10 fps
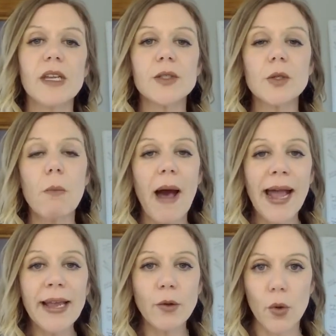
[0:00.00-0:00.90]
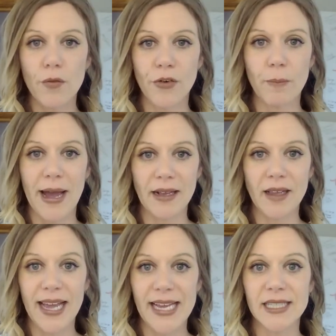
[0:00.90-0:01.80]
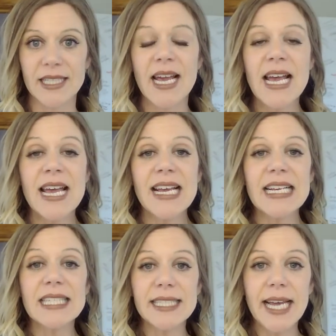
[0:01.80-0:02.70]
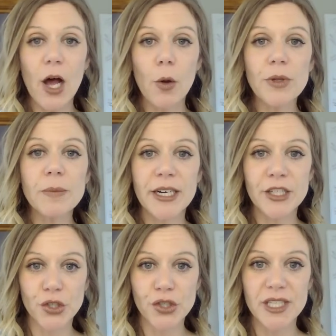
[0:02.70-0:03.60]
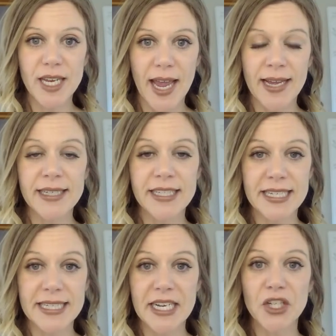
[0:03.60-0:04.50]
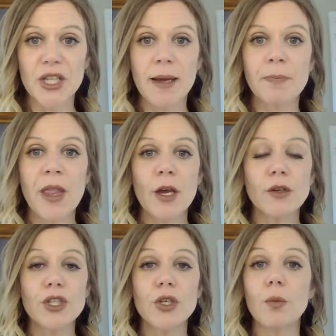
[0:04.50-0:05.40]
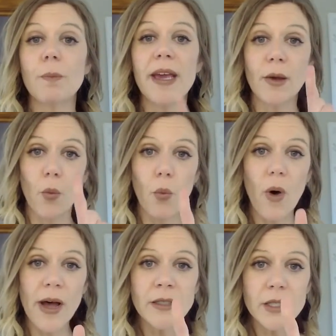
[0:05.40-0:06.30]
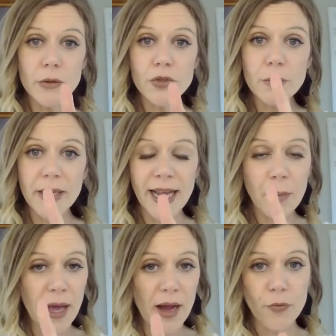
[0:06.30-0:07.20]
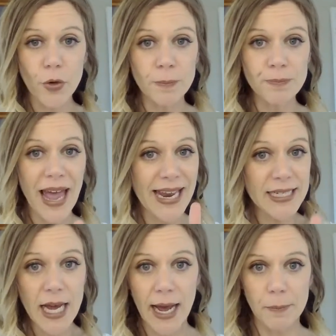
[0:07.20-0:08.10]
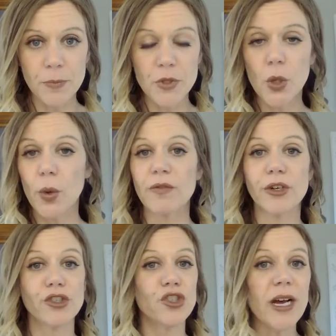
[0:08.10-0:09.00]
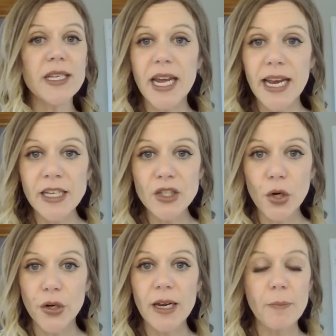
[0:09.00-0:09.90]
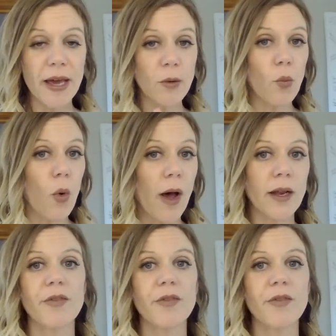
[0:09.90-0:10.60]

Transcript: So my goal for my clients is to help them understand and to teach them to pick one social media platform at a time. So if you're just getting started, pick one.